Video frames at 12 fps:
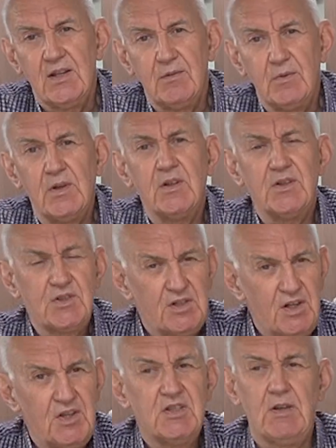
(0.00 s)
we are
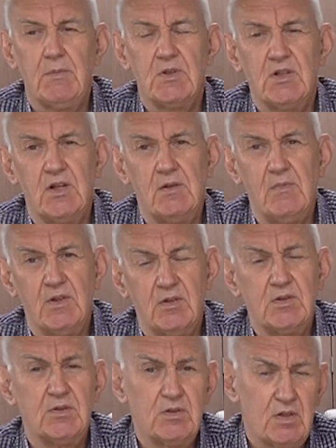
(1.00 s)
still in the summertime at the
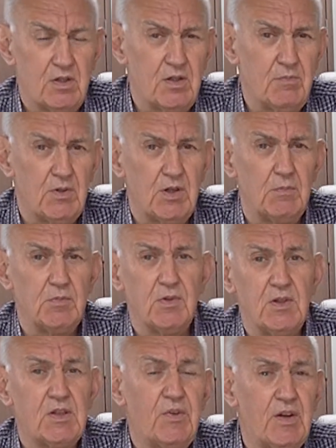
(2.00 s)
time that I'm
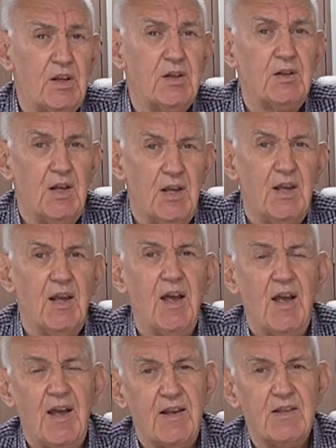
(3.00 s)
doing this video,
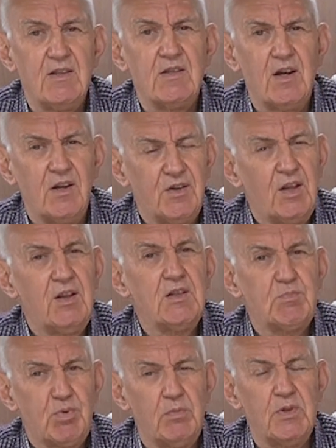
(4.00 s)
and I think there's
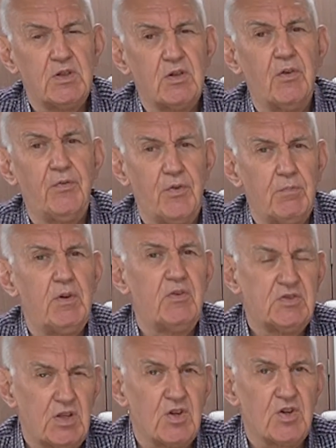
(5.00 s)
promise of a bit of
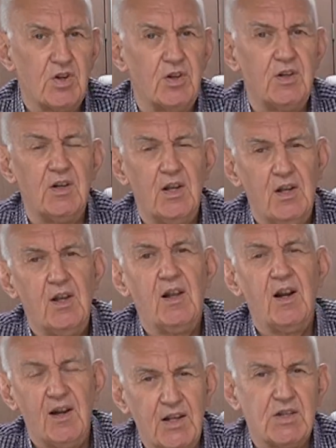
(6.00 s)
sunshine
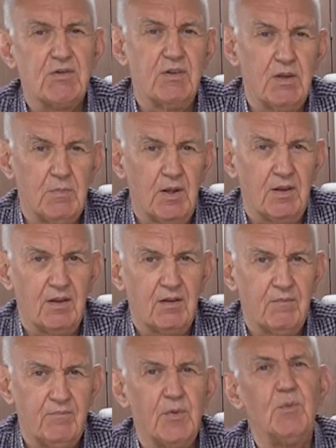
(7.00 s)
later in the month
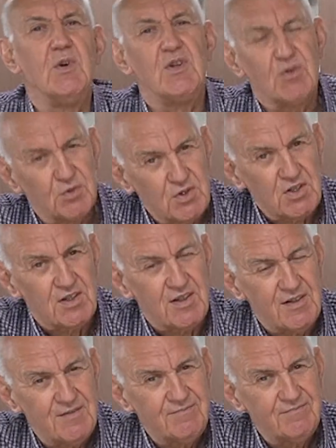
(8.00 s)
we shall see.
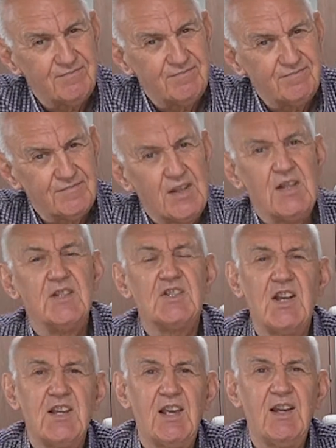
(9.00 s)

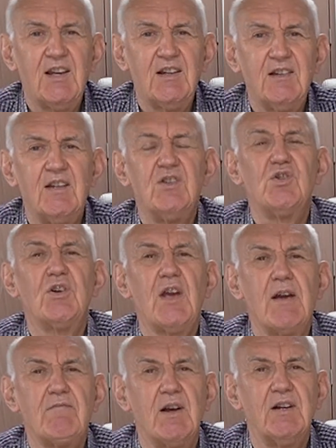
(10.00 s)
Take care, enjoy your
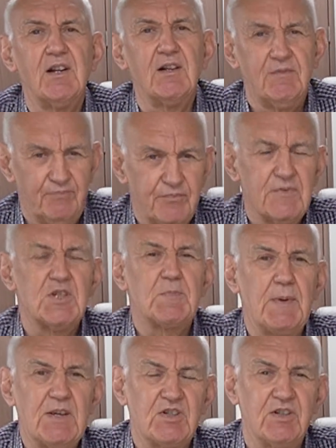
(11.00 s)
home radio,
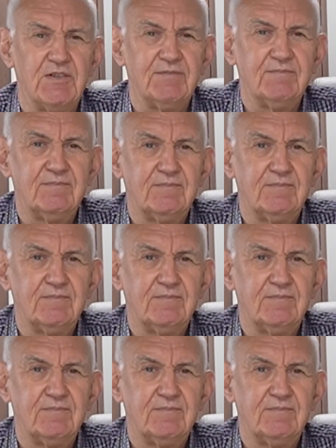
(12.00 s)
speak soon.